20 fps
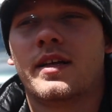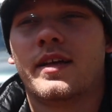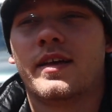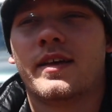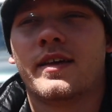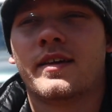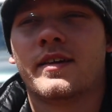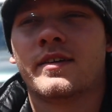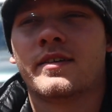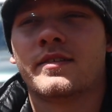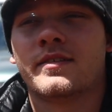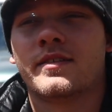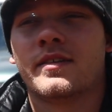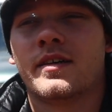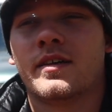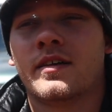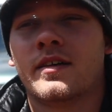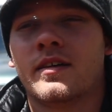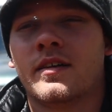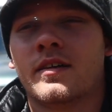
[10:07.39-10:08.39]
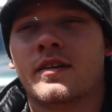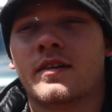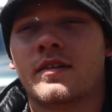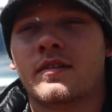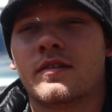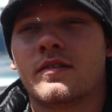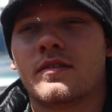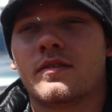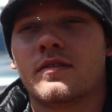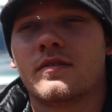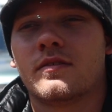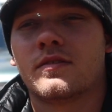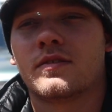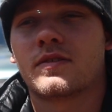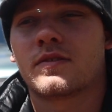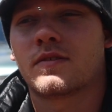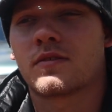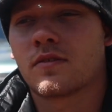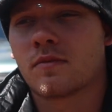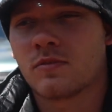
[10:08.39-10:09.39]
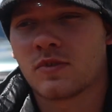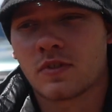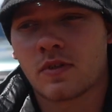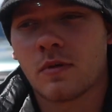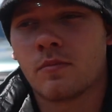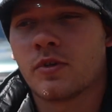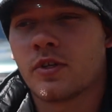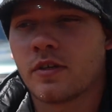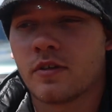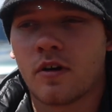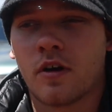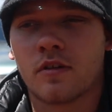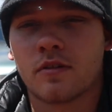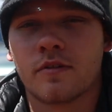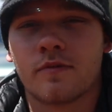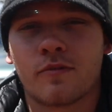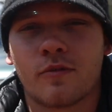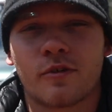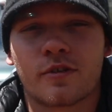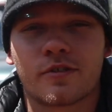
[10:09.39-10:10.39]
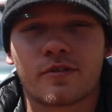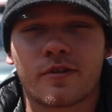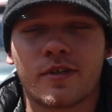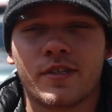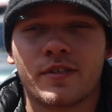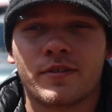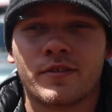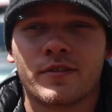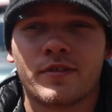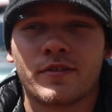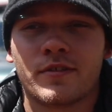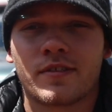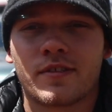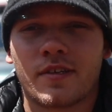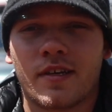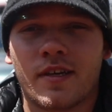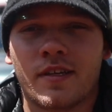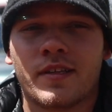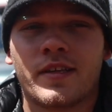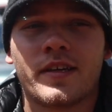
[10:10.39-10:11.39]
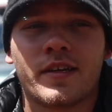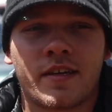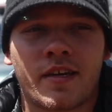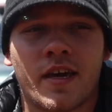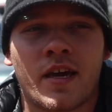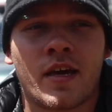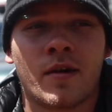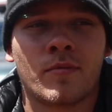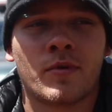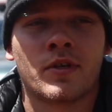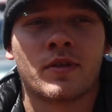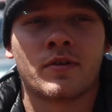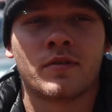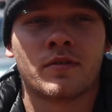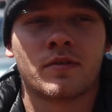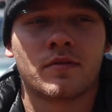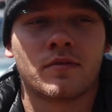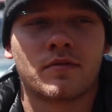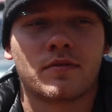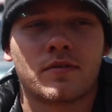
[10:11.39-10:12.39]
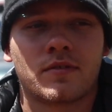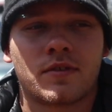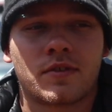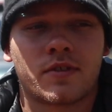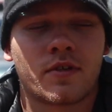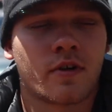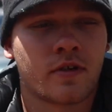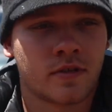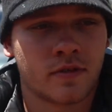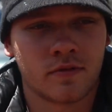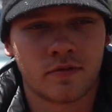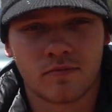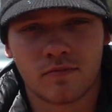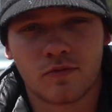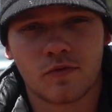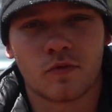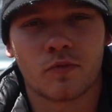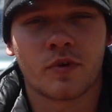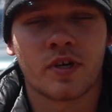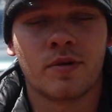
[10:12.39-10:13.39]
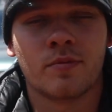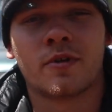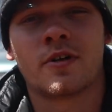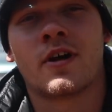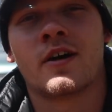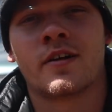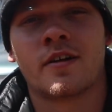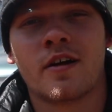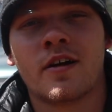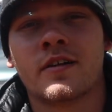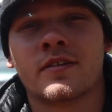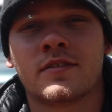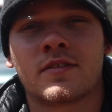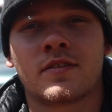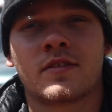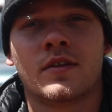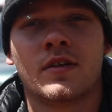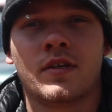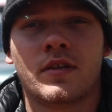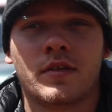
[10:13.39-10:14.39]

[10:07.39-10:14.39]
And somebody called the forest rangers, and they came and started reaming on us,